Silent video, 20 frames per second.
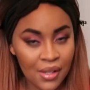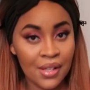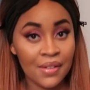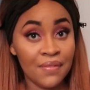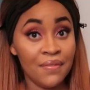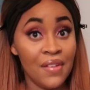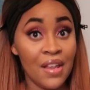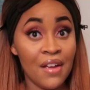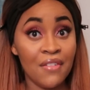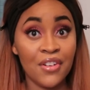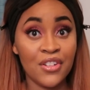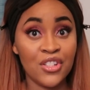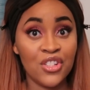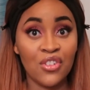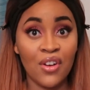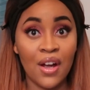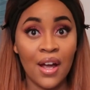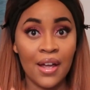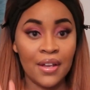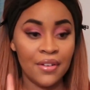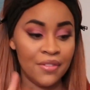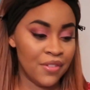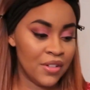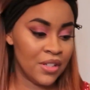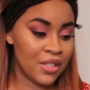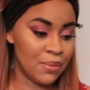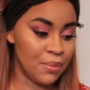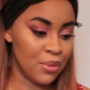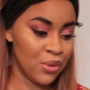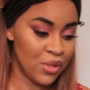I've never tried
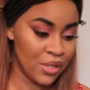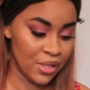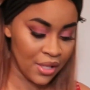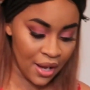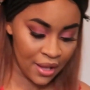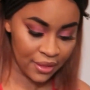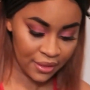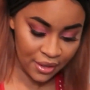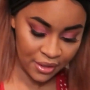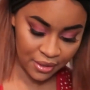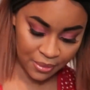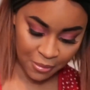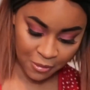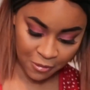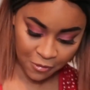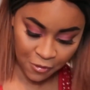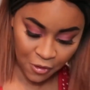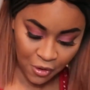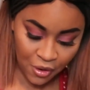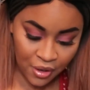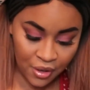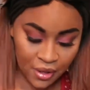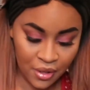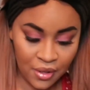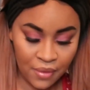Fenty Beauty's highlighter before.